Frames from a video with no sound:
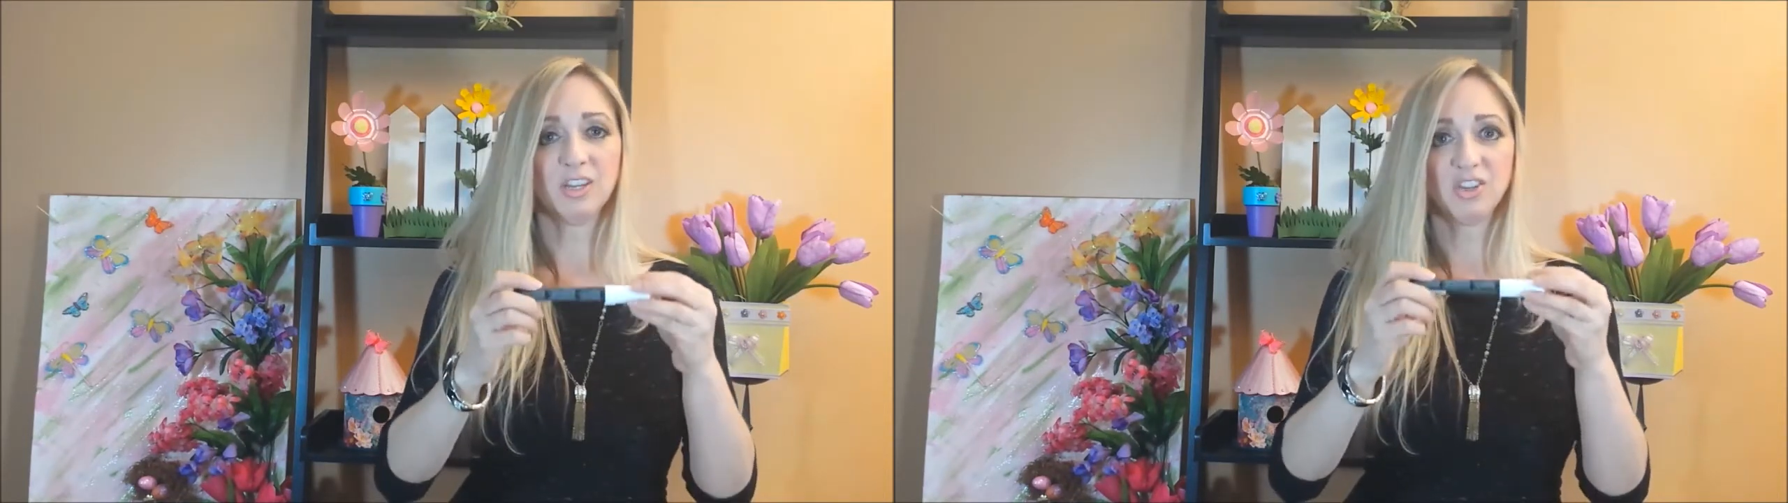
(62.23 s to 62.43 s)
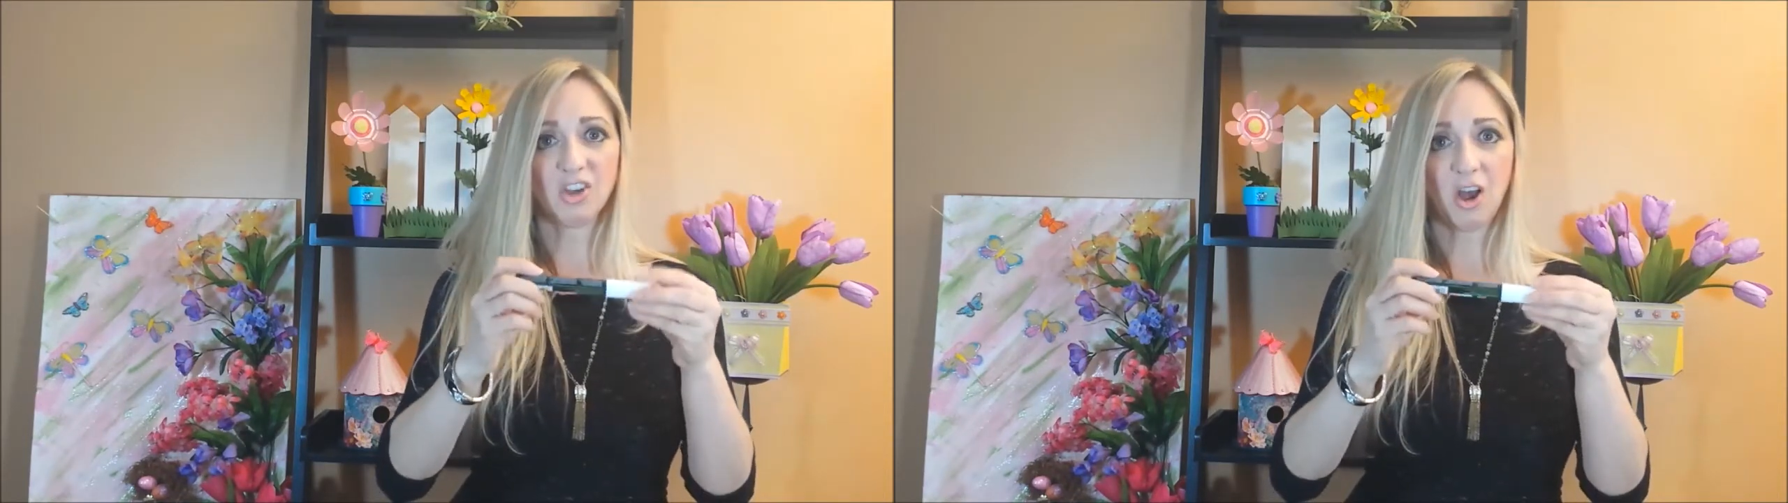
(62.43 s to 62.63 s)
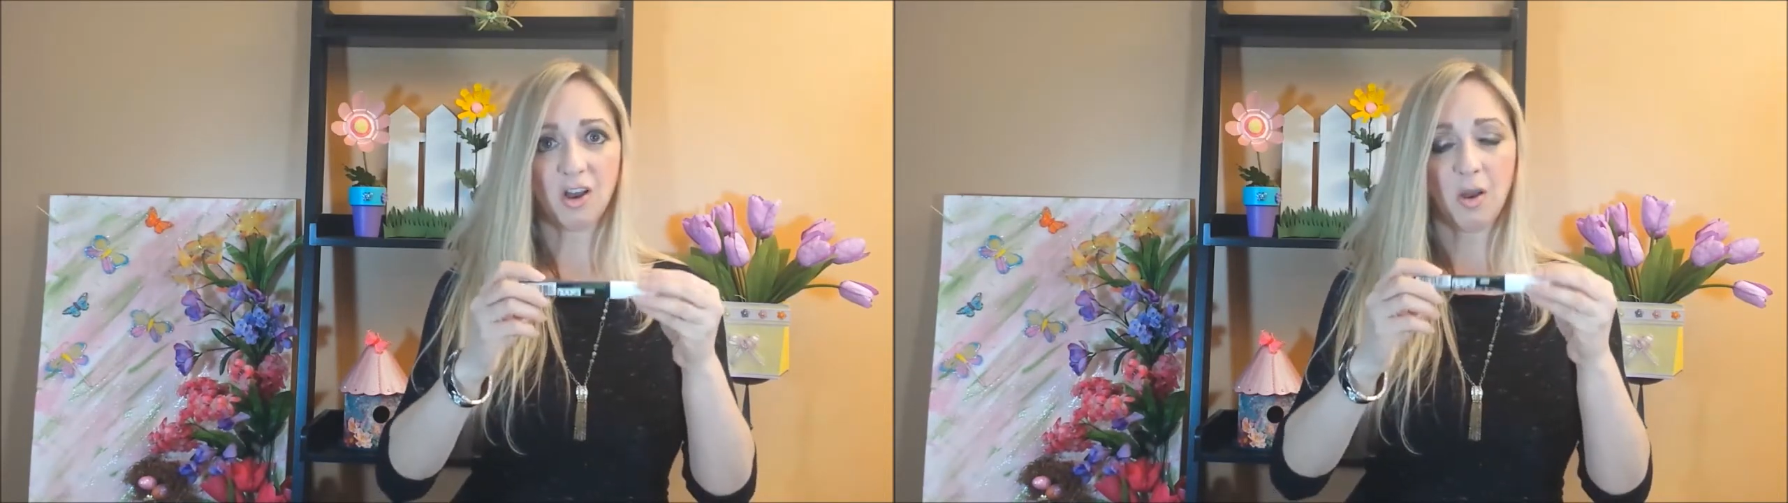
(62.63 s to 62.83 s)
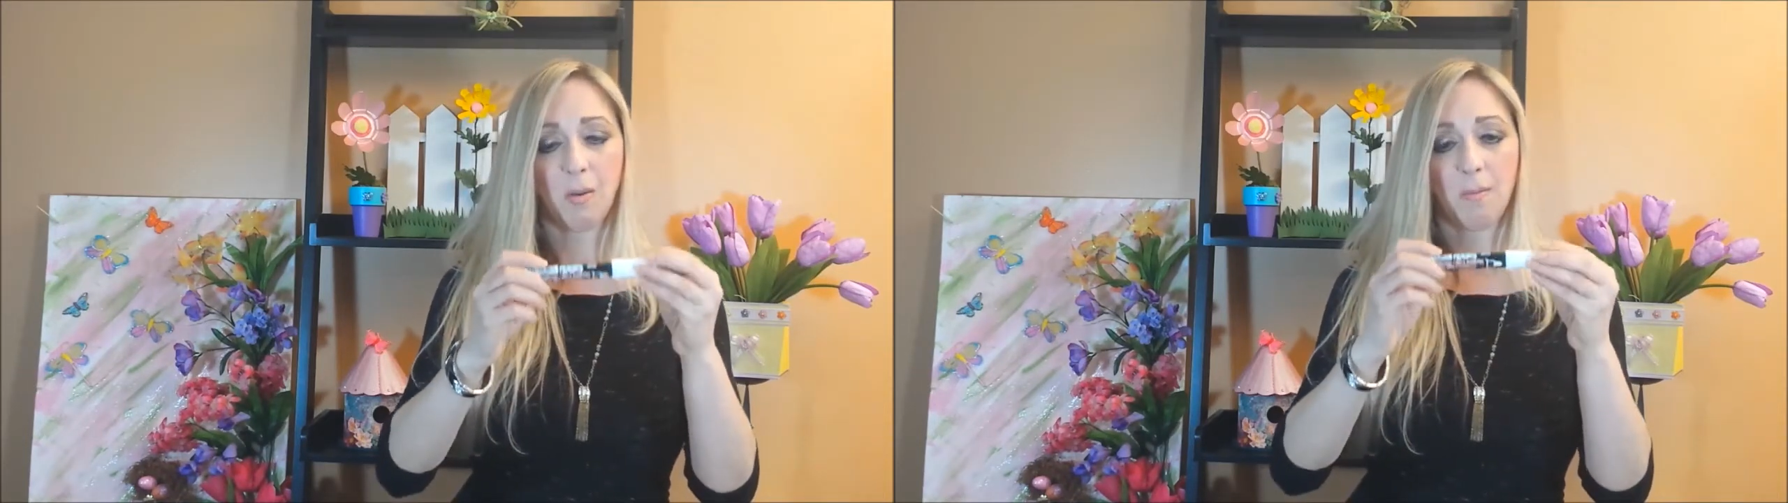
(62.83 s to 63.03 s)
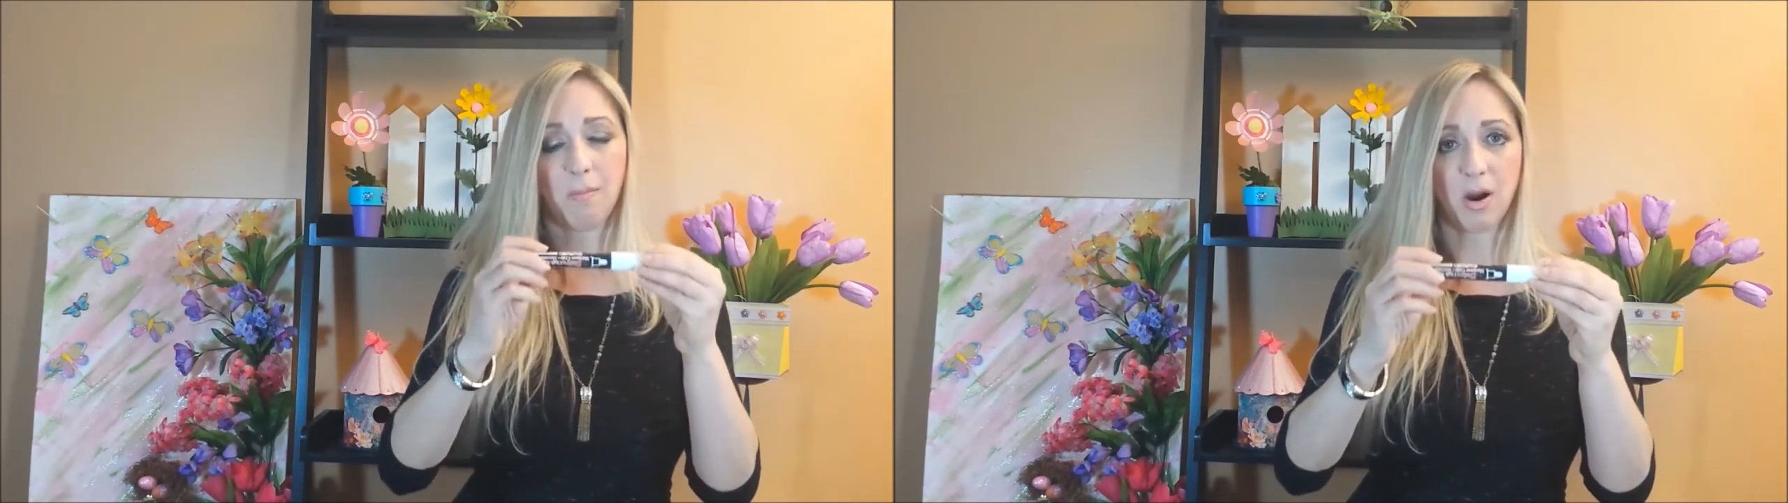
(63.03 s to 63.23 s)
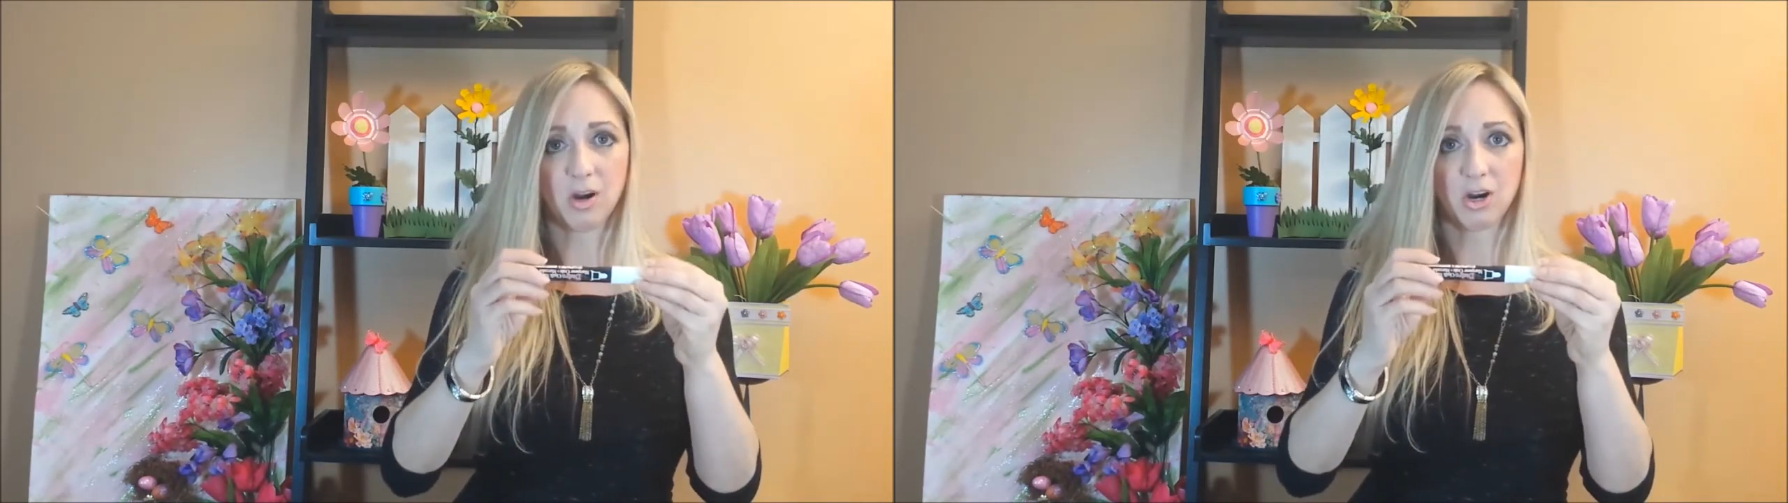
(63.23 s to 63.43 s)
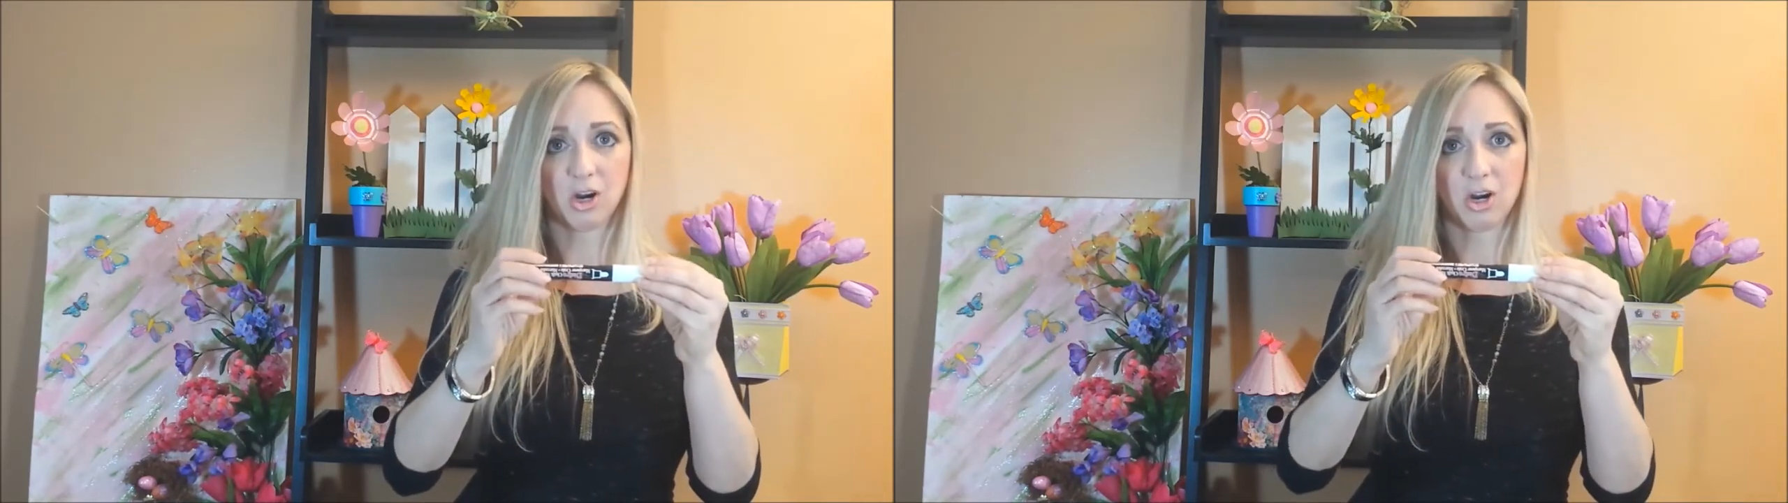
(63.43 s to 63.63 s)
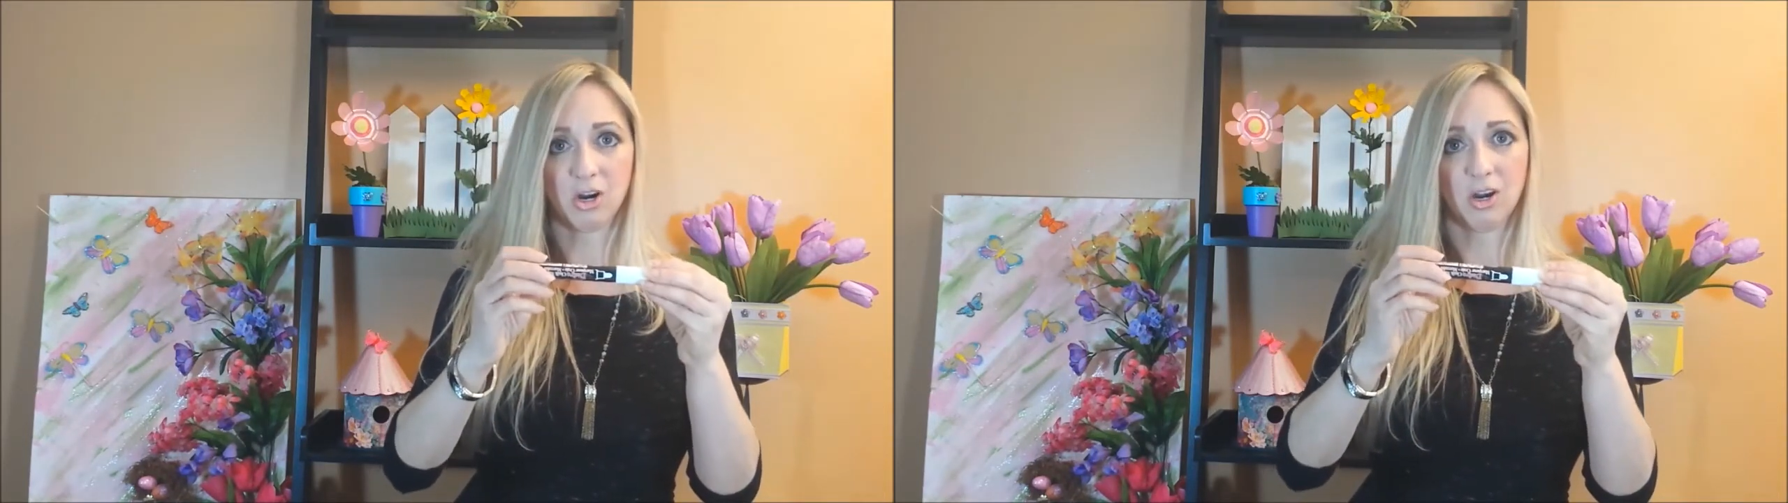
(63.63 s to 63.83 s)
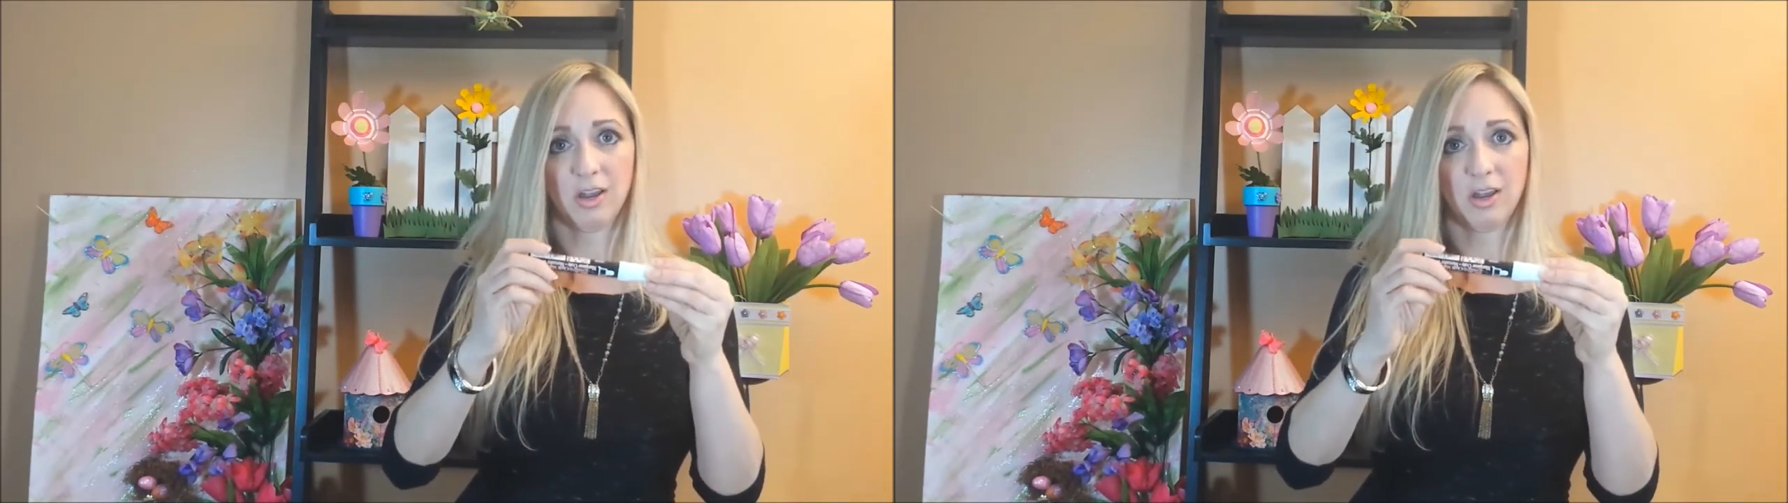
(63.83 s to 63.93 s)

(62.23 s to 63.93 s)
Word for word: chalk marker.